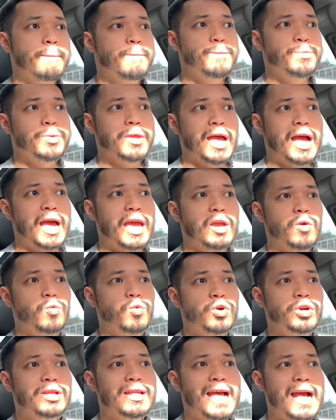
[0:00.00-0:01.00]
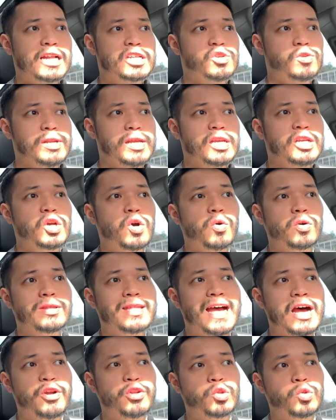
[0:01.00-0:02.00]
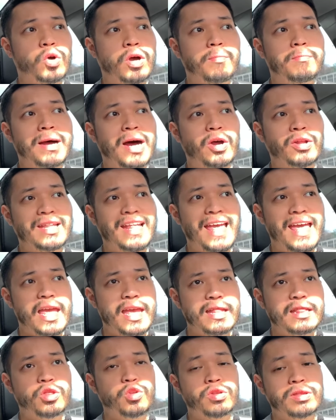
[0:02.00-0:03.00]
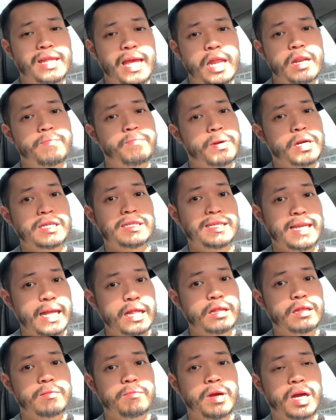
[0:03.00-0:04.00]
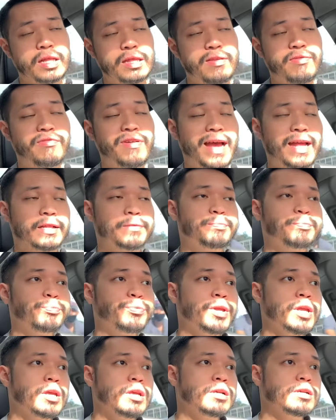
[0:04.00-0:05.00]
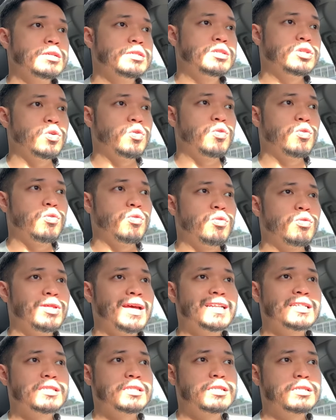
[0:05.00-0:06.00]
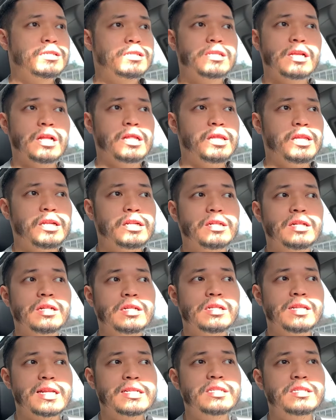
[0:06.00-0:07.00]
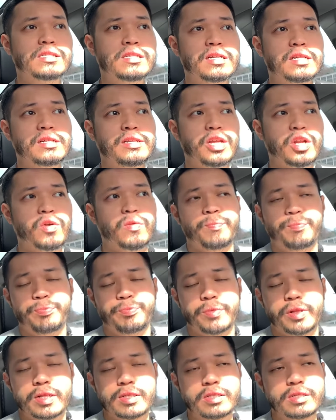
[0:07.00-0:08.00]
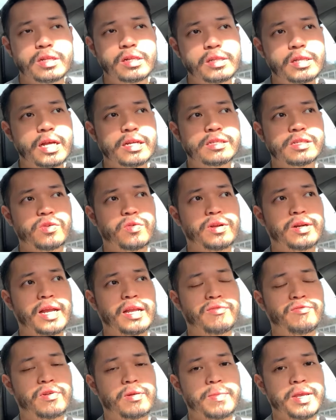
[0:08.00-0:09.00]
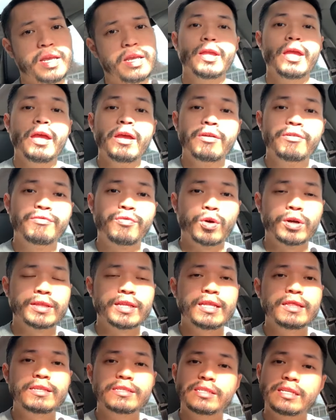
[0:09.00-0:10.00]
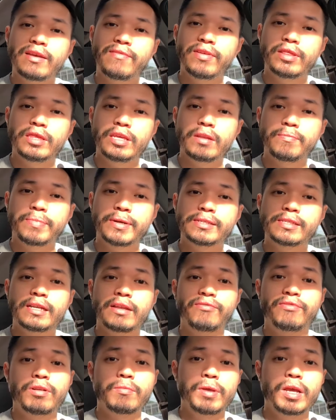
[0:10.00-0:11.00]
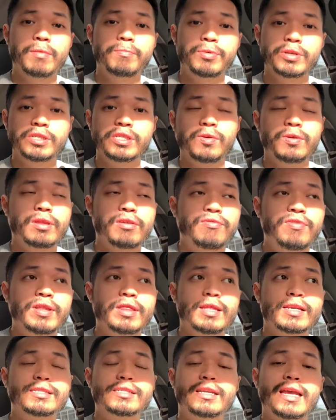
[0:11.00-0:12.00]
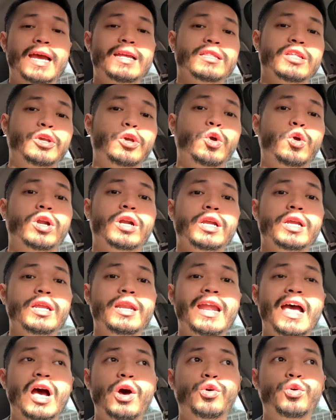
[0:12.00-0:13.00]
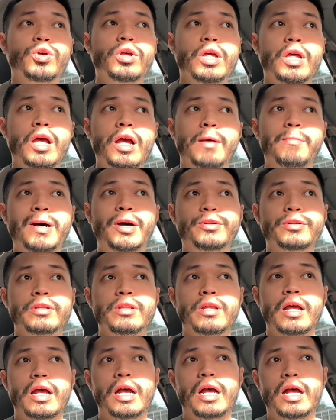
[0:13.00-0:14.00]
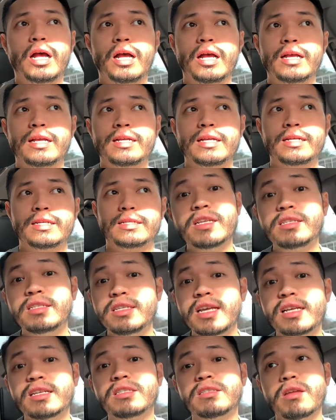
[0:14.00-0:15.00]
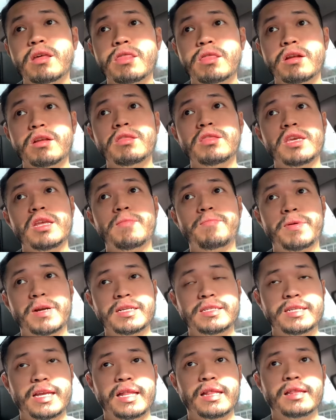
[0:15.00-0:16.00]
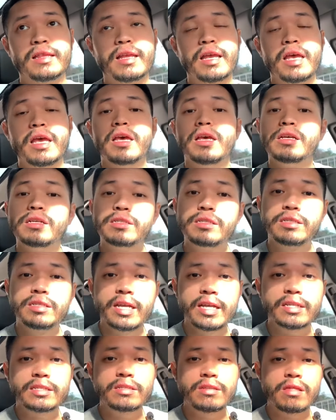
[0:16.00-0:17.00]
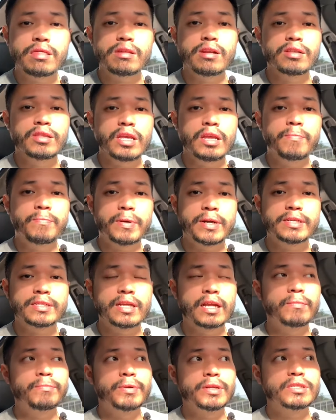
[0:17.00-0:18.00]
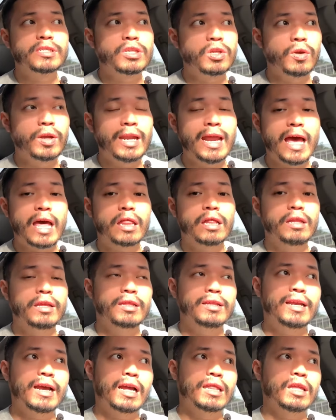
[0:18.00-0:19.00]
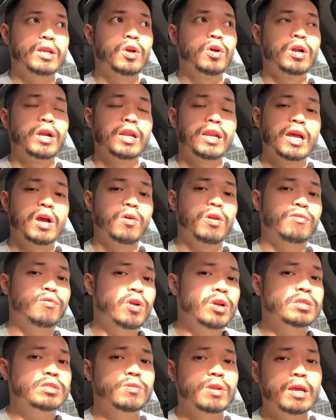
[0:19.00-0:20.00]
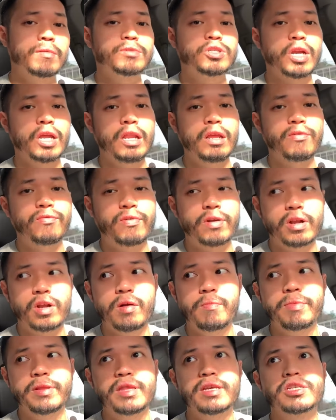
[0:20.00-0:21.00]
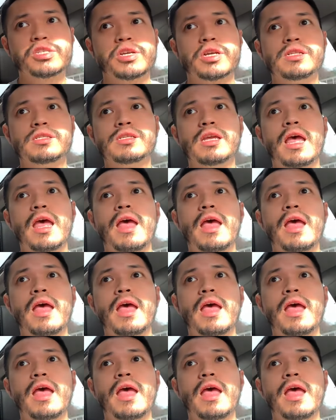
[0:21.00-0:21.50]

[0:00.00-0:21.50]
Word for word: I would actually go down to about 8 to 10% body fat. So that's a little, that's still, you know, still not so great for me. 14 to 17% for men puts you in the fitness category. Now, about uh, 6 to 13%. 6 to 13% puts you in athlete category now and of course when i'm training for competitions